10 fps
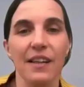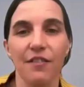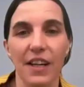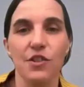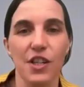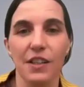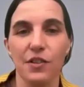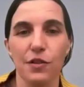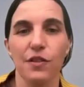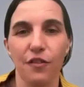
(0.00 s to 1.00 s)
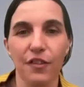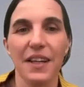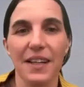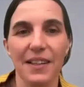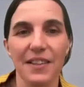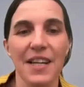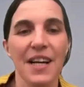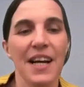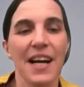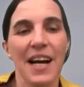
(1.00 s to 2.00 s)
innovation to the field.
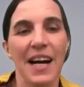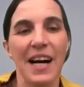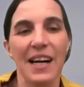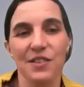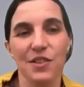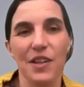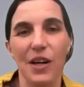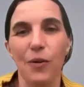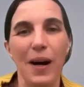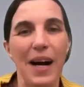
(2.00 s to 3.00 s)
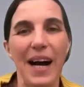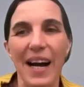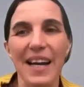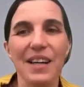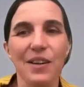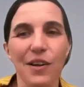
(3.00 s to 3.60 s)
So I